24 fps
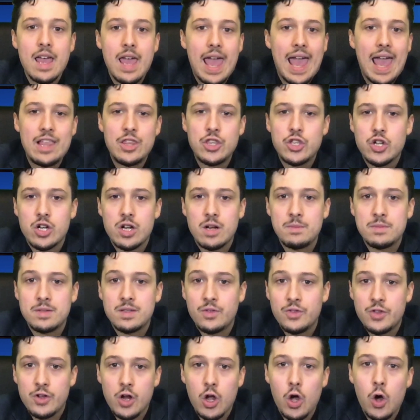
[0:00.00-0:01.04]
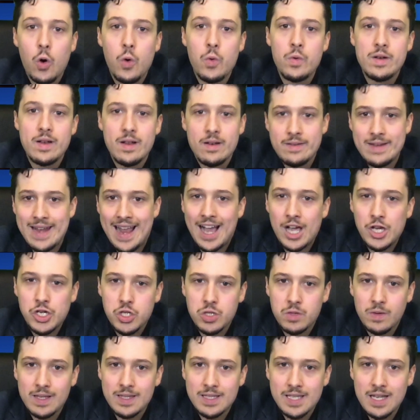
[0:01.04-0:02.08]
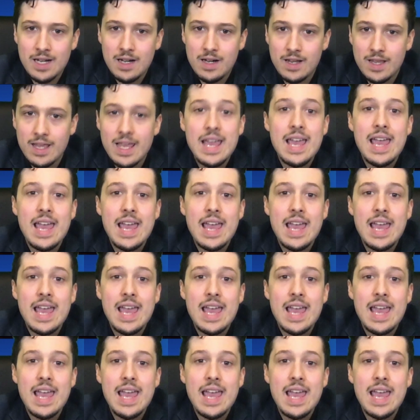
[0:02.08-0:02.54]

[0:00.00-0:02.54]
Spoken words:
in terms of their own national identity